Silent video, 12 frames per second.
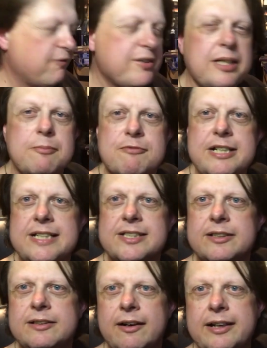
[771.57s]
For some
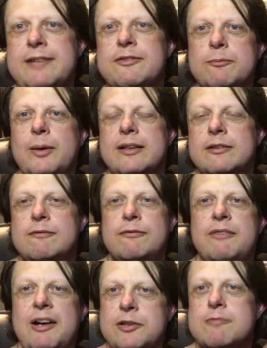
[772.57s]
reason, I even
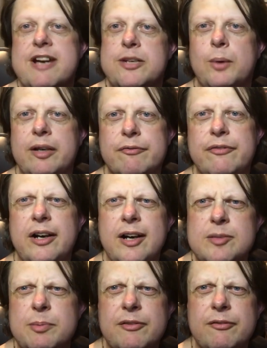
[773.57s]
found a red one
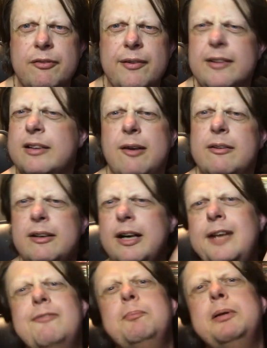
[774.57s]
first, but didn't think, no,
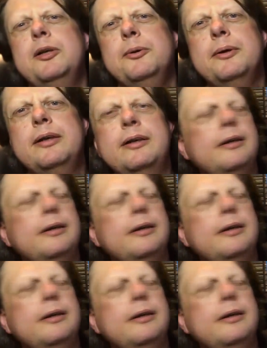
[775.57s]
I'll have a blue.